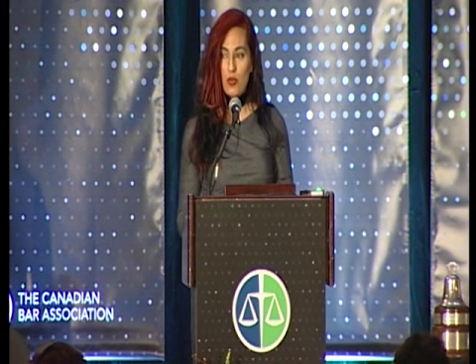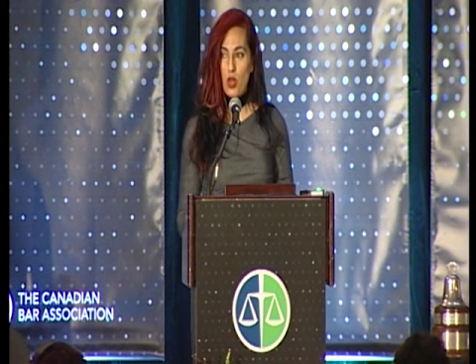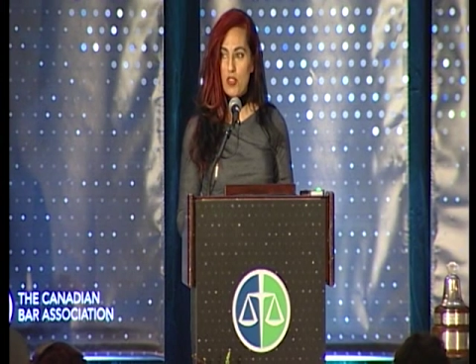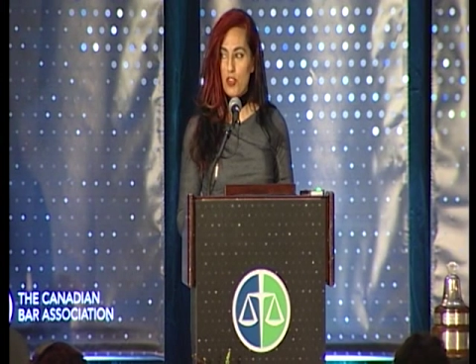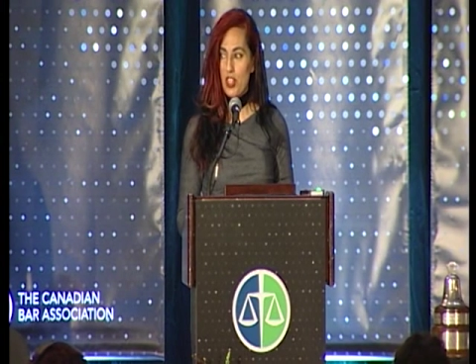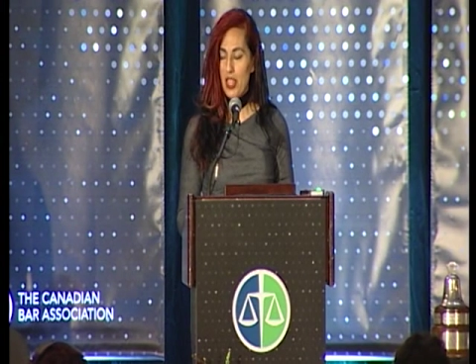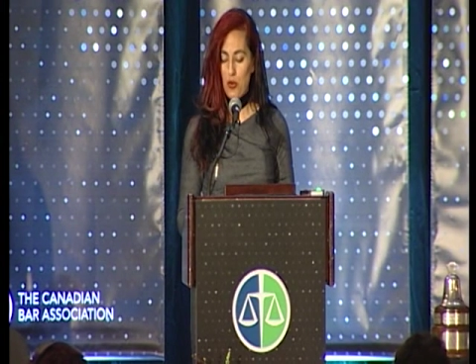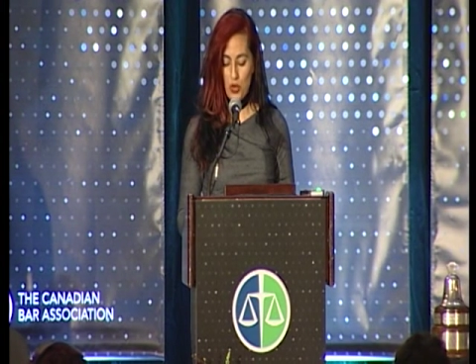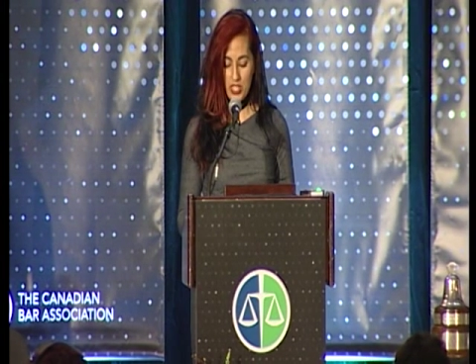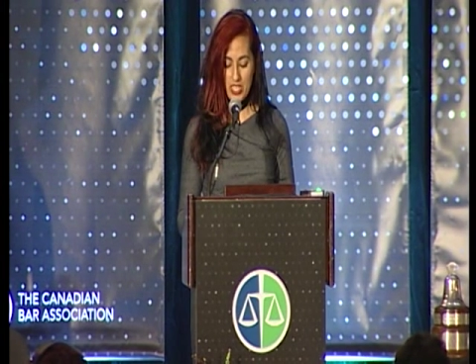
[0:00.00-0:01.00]
at one of our
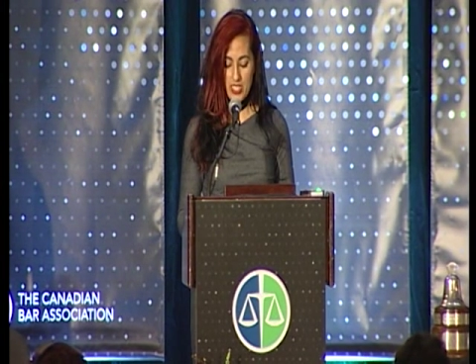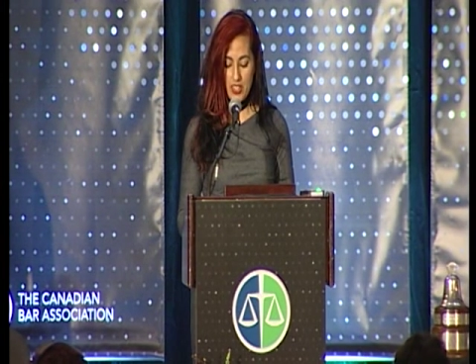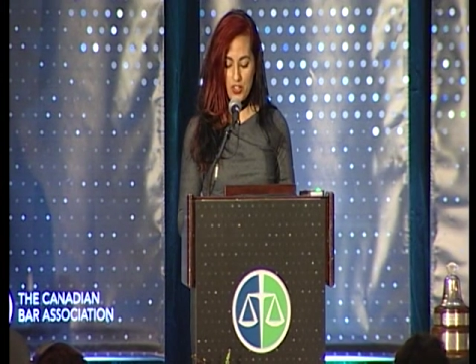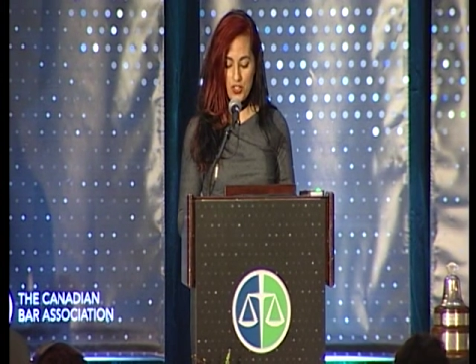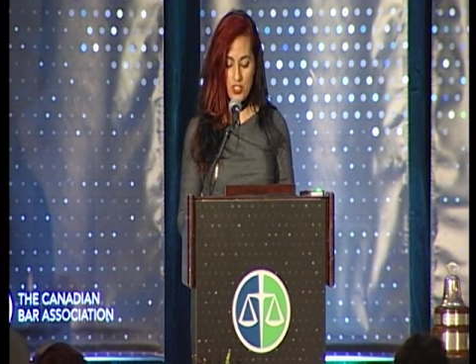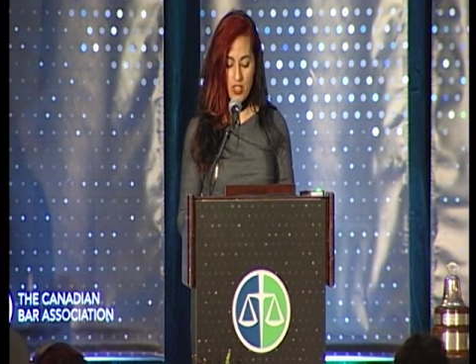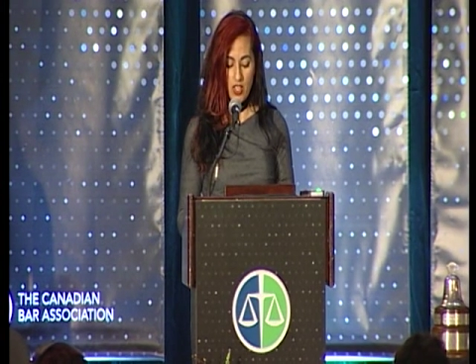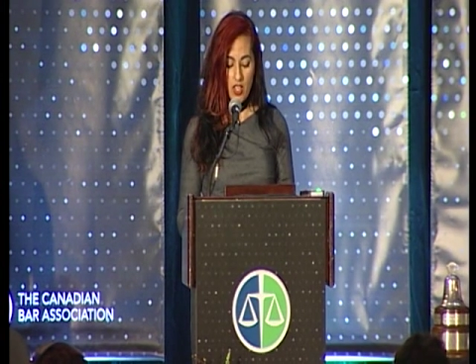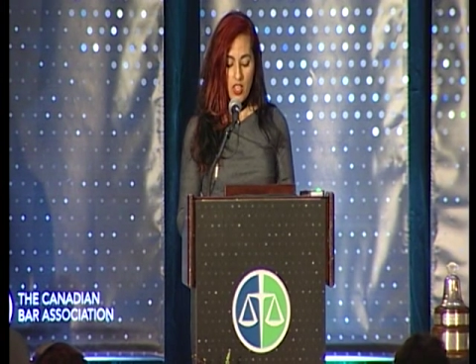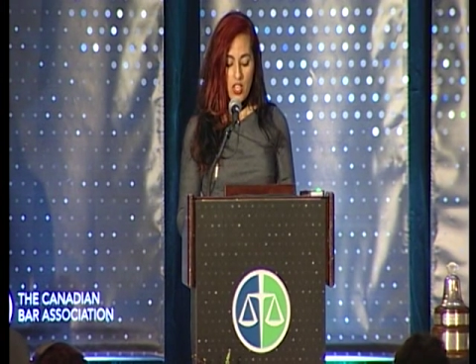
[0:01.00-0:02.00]
networking dinners.
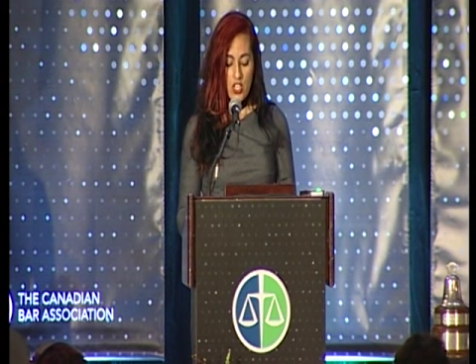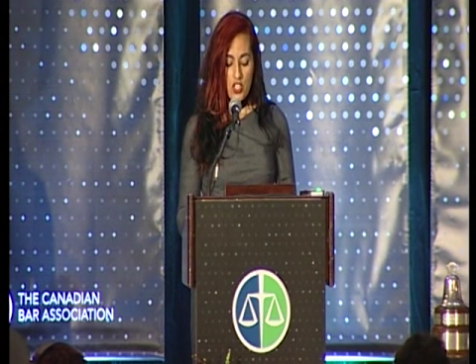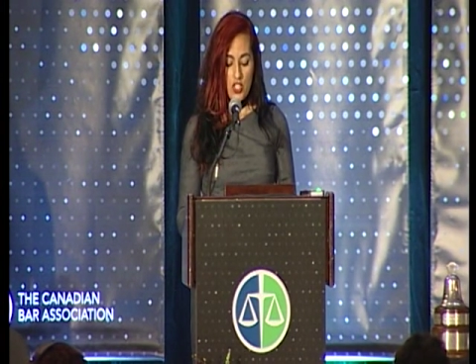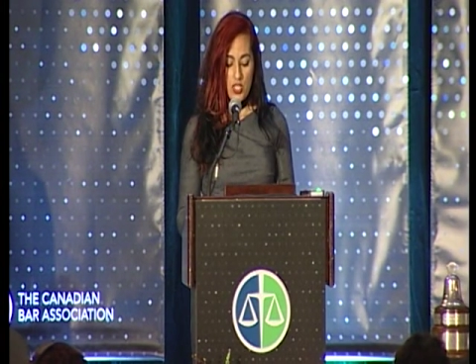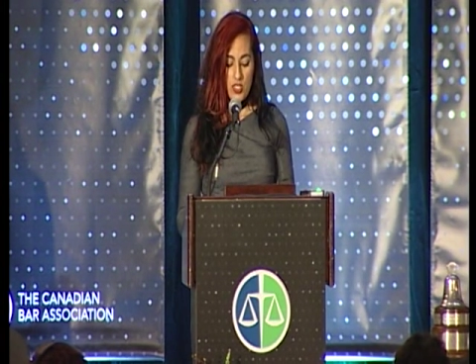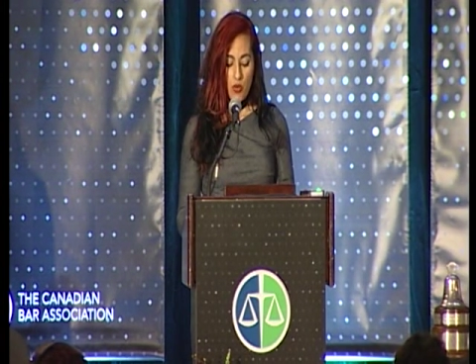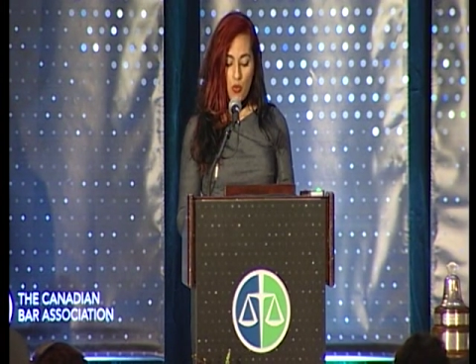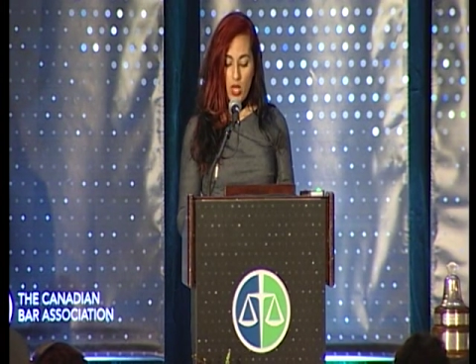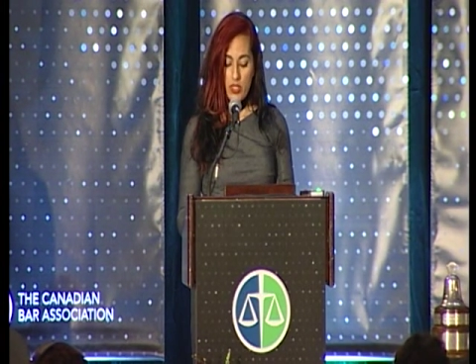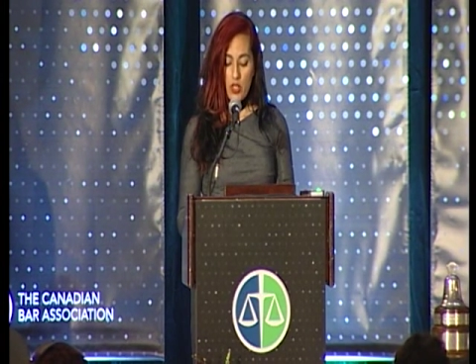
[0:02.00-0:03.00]
She is
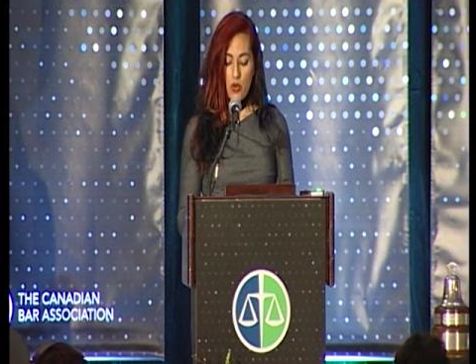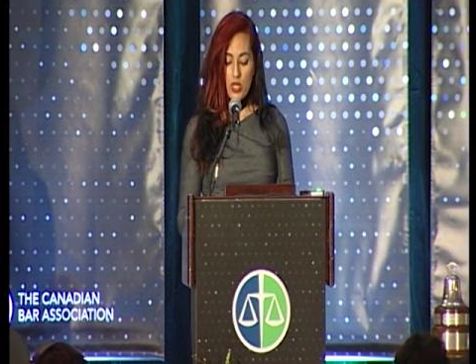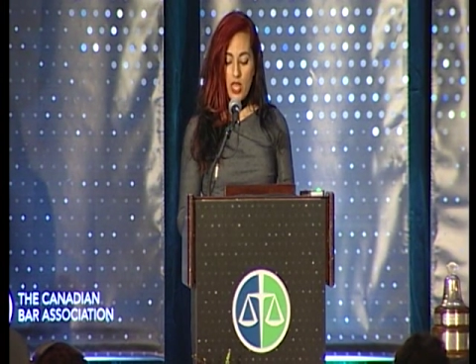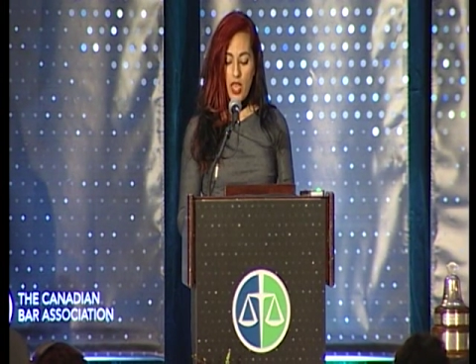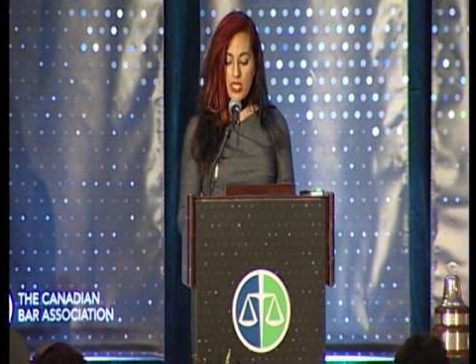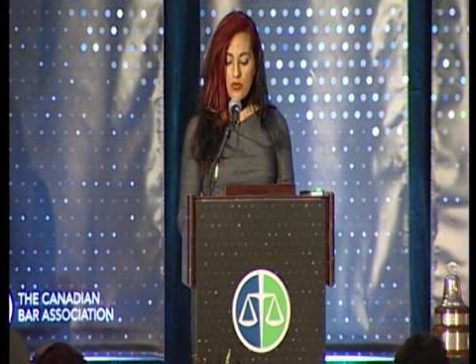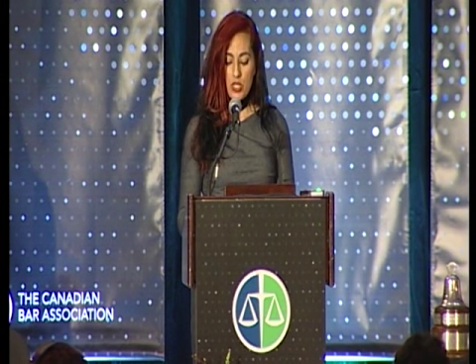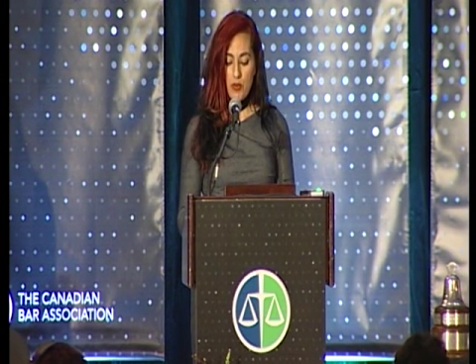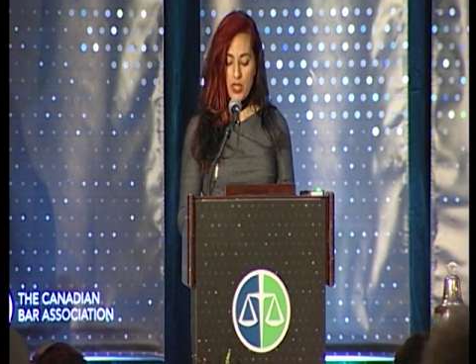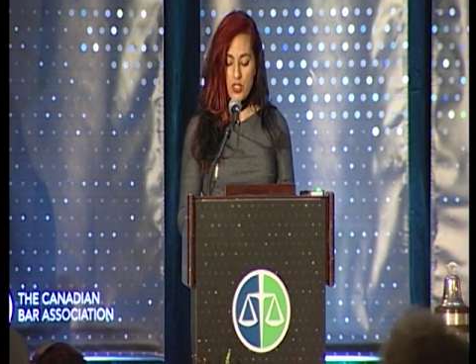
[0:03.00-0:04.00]
well-known and highly
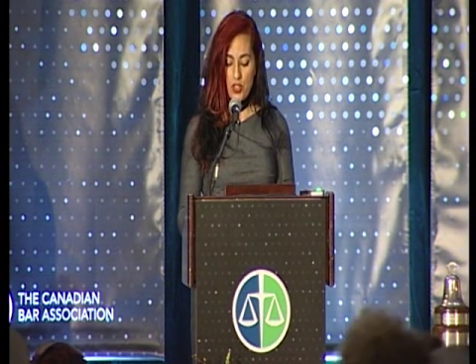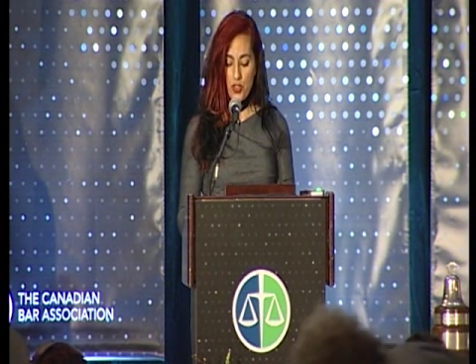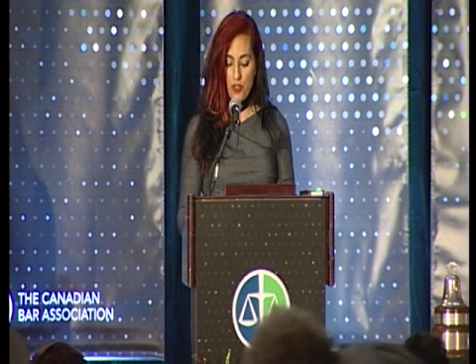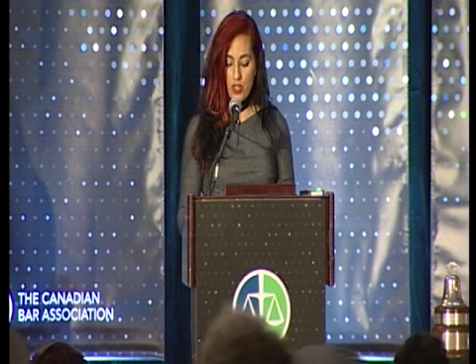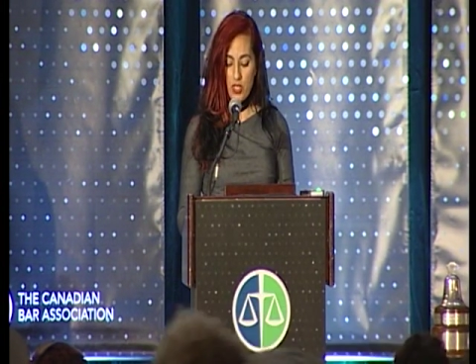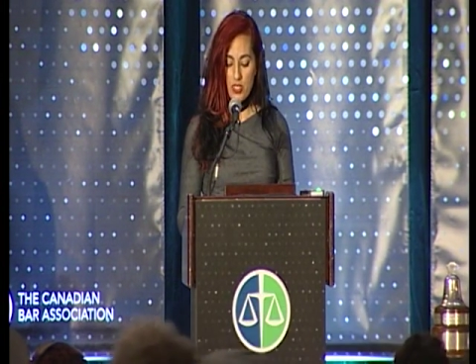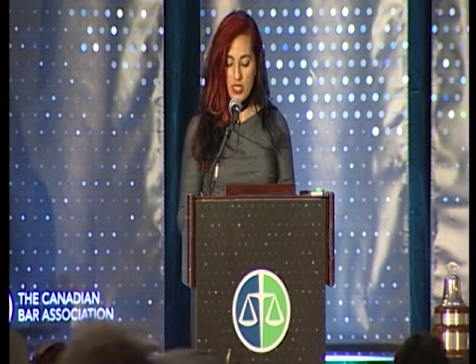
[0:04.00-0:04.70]
respected in her field